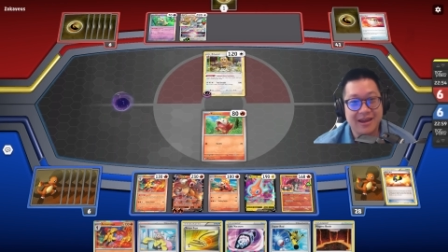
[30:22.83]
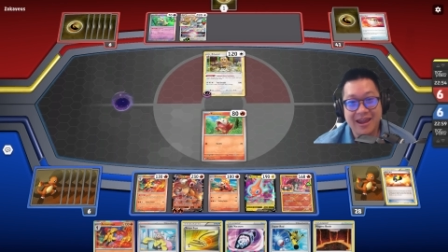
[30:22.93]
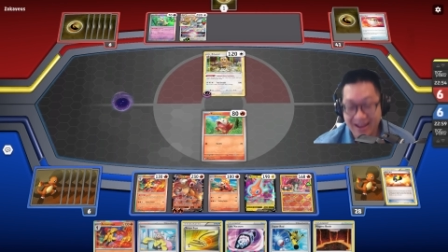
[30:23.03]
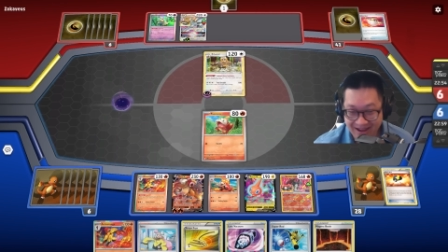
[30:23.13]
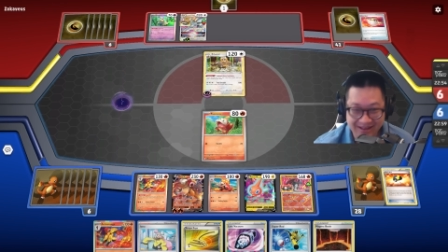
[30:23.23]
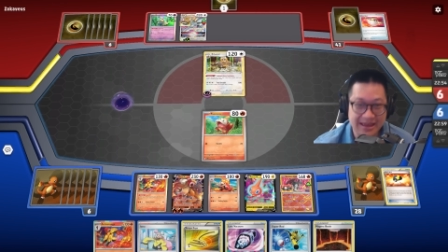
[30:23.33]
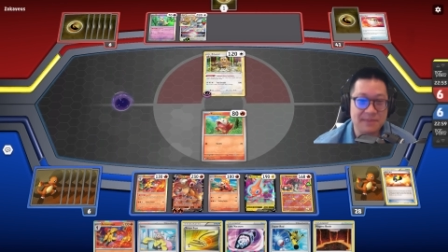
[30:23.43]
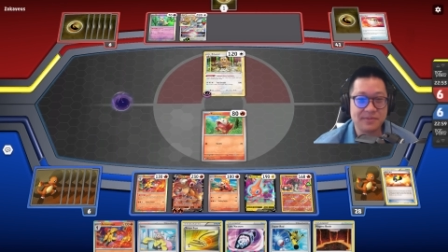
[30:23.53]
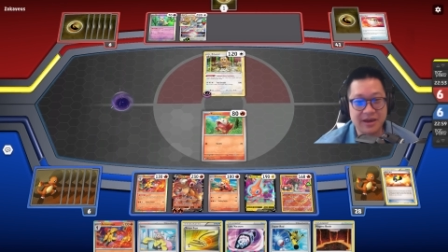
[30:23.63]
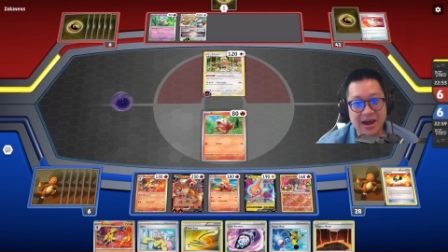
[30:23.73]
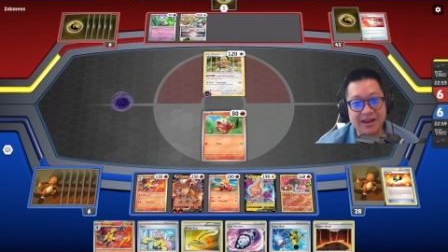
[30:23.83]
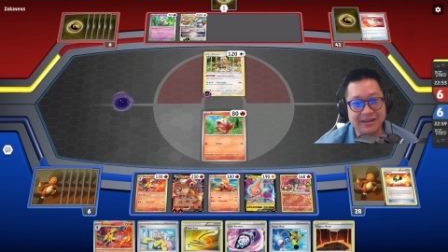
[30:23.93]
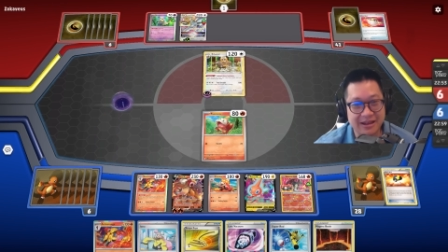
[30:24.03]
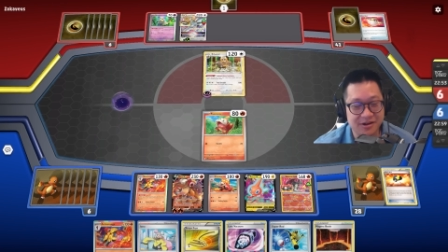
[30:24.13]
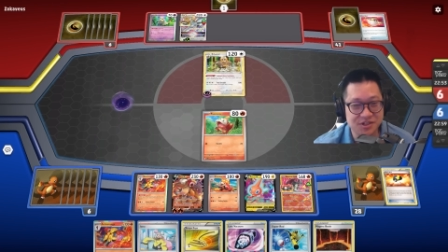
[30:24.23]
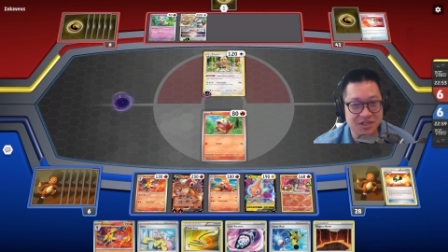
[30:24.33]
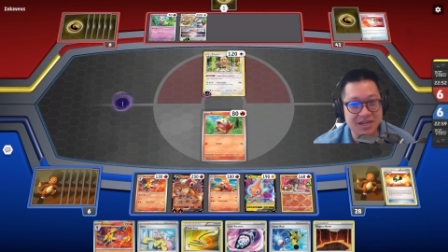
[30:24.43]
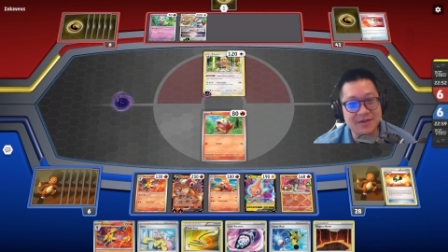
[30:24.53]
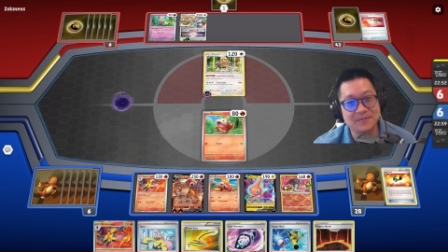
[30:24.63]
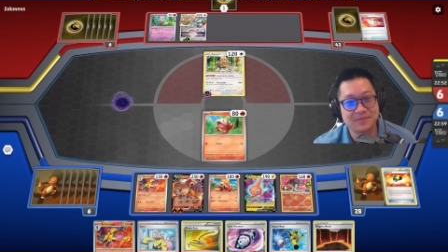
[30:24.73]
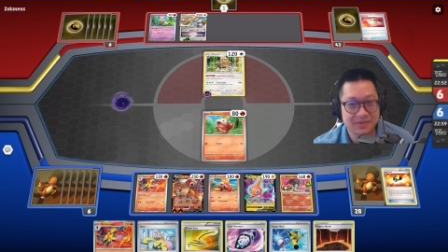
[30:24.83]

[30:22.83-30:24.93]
And yep, got an energy.